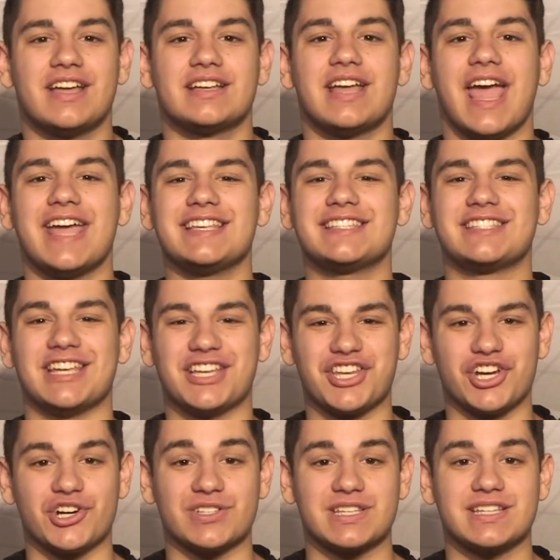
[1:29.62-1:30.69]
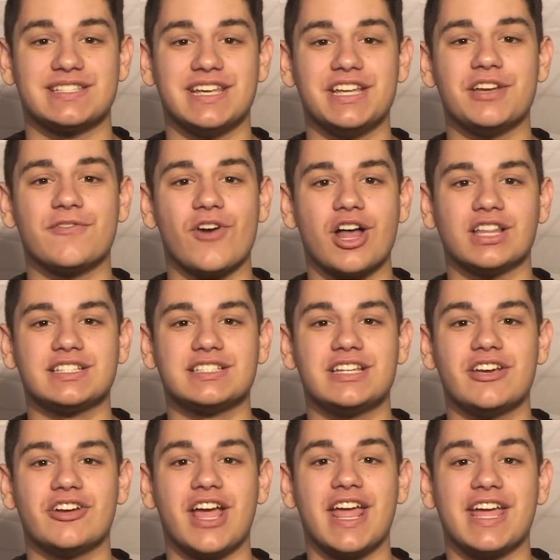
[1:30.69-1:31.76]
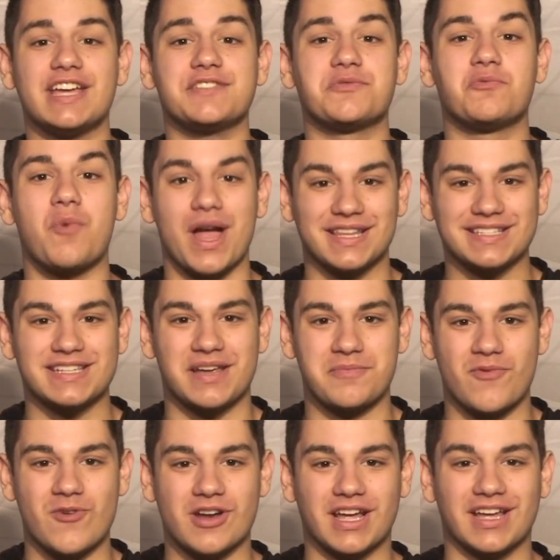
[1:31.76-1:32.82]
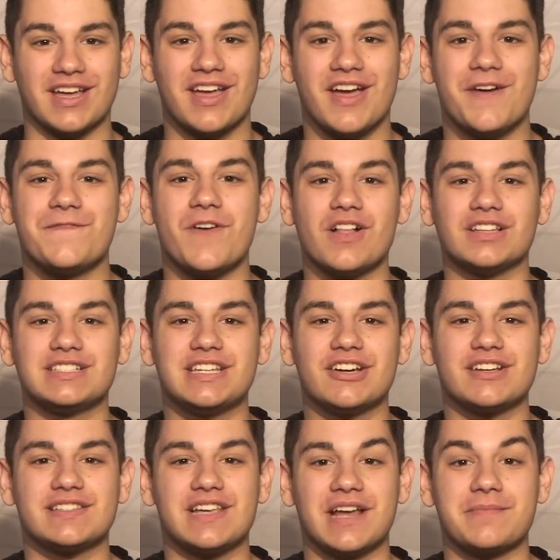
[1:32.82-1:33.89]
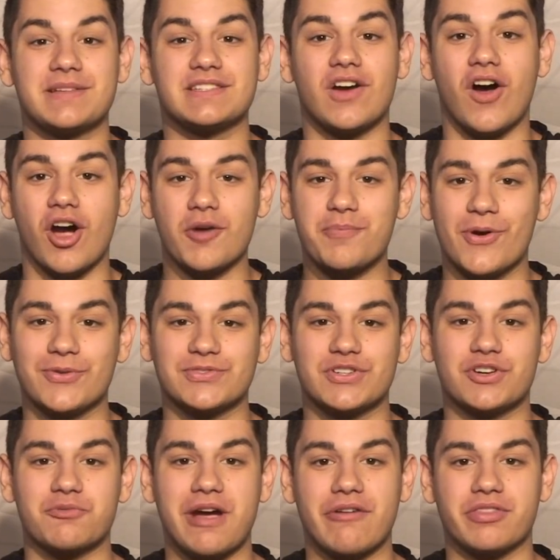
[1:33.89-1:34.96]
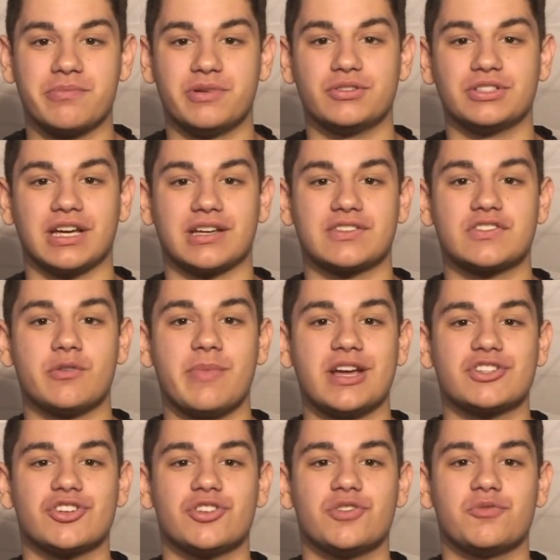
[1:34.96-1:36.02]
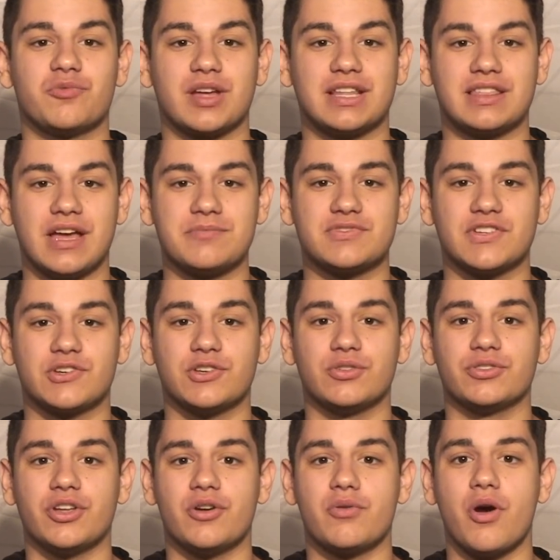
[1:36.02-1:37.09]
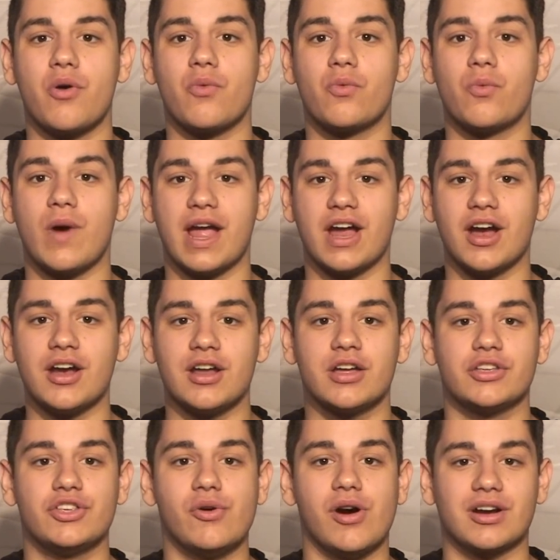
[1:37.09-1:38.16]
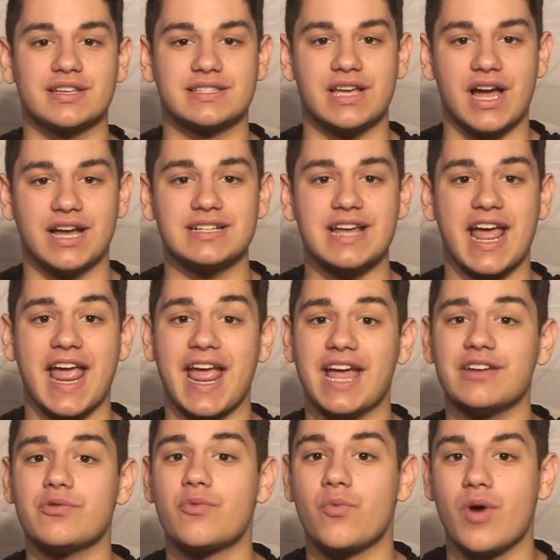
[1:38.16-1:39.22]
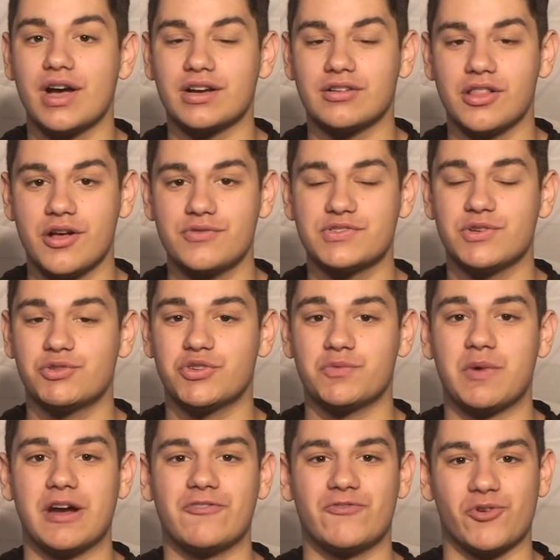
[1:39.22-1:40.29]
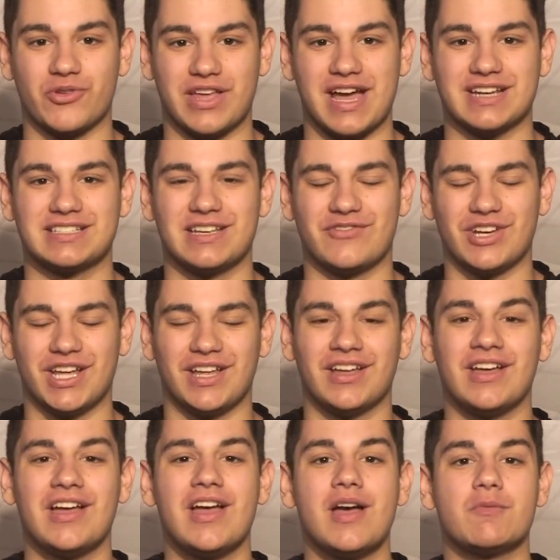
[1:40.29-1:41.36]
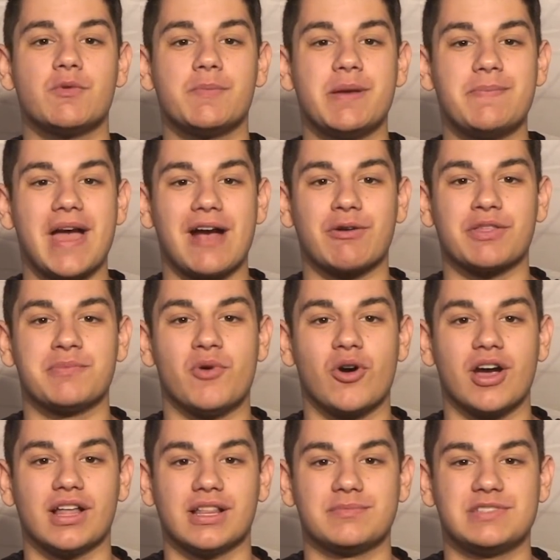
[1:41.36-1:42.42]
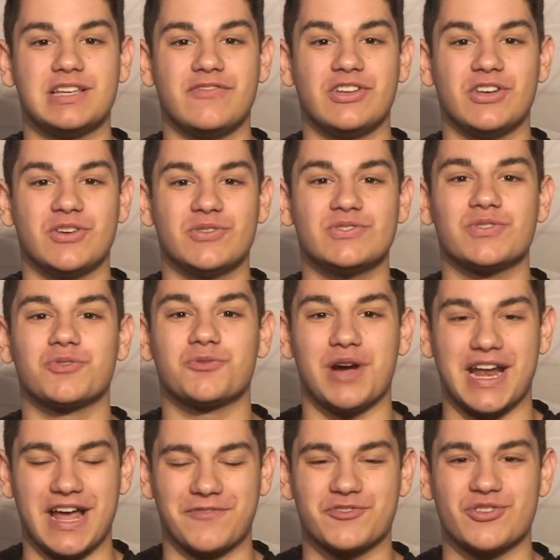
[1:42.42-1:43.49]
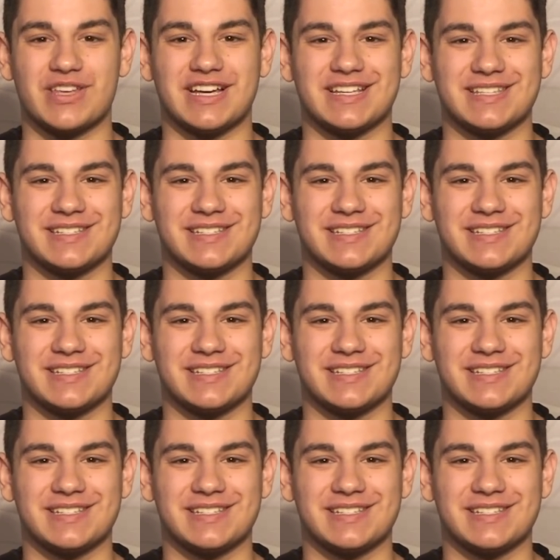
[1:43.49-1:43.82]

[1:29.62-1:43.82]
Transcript: Hey seniors, Senior Volunteer Day is Wednesday morning. Volunteer assignments are posted around the building, so make sure you read them so you'll know where you are assigned and what clothes you should wear for the activity. We'll be back with more LMTV news right after this.